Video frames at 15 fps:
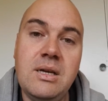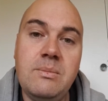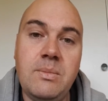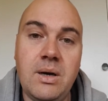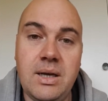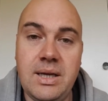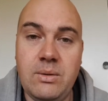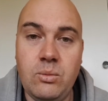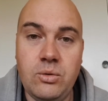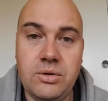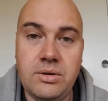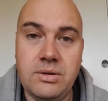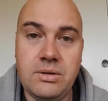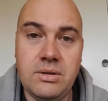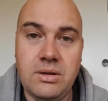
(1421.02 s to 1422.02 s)
but
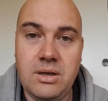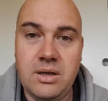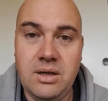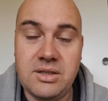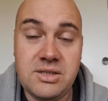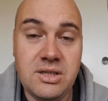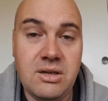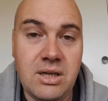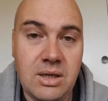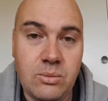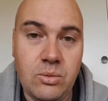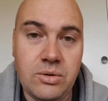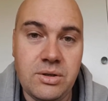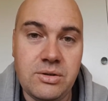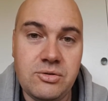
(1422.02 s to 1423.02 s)
I certainly
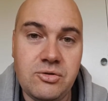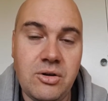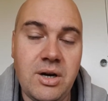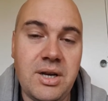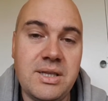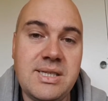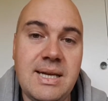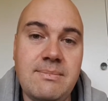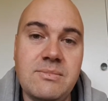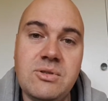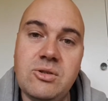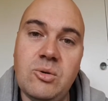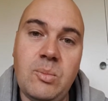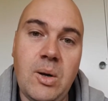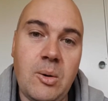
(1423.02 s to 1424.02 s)
wouldn't try and attempt
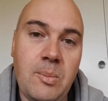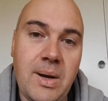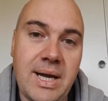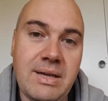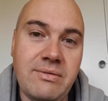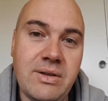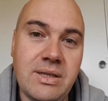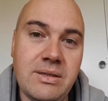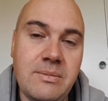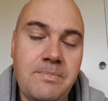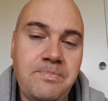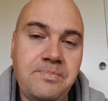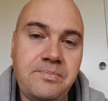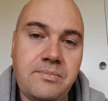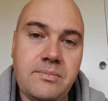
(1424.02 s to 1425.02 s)
to do a block paving
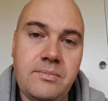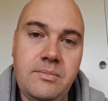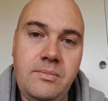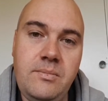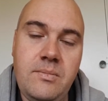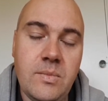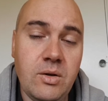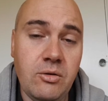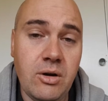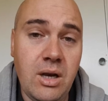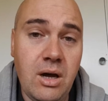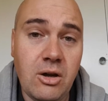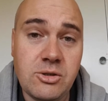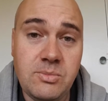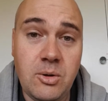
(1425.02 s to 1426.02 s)
or a
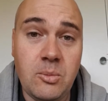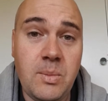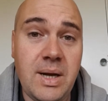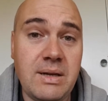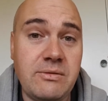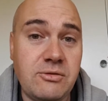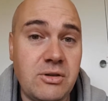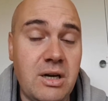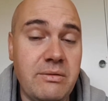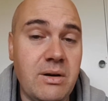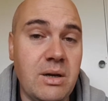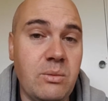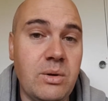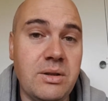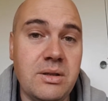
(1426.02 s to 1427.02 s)
large block paved
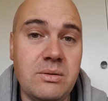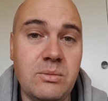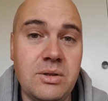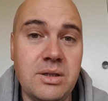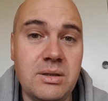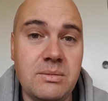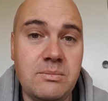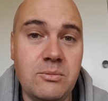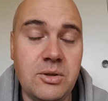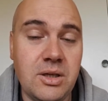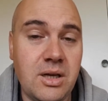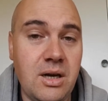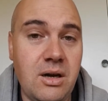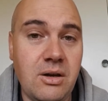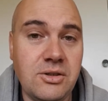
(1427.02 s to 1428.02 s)
driveway with a
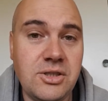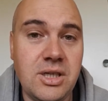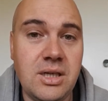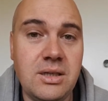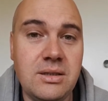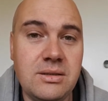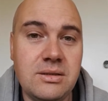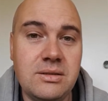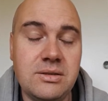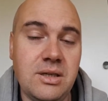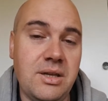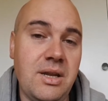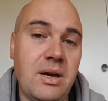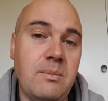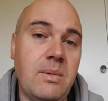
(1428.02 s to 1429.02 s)
Karcher, because
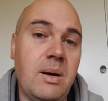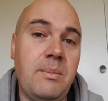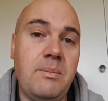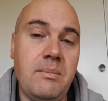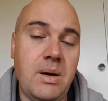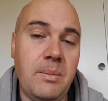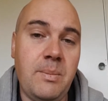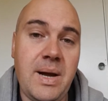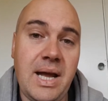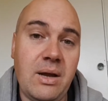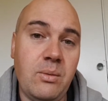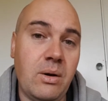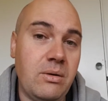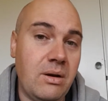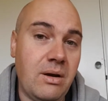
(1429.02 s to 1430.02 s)
I know my back
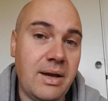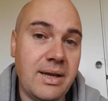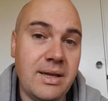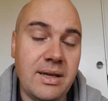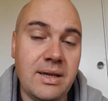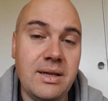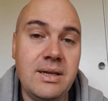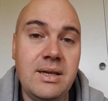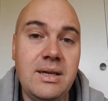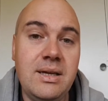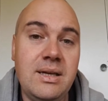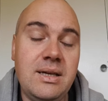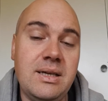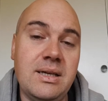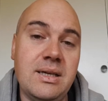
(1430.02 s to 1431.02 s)
won't like it,
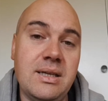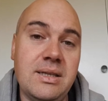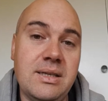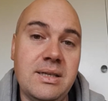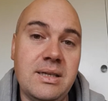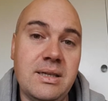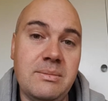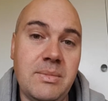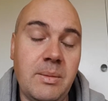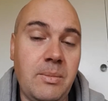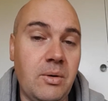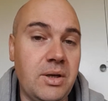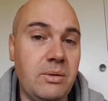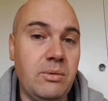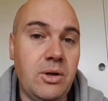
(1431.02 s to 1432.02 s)
and my
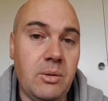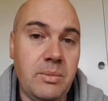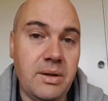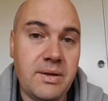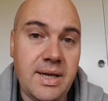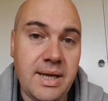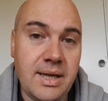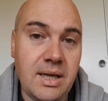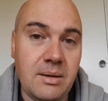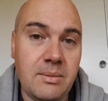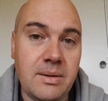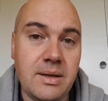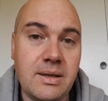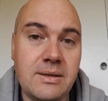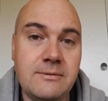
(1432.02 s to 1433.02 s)
body would not be thanking
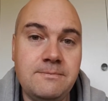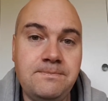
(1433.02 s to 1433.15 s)
me.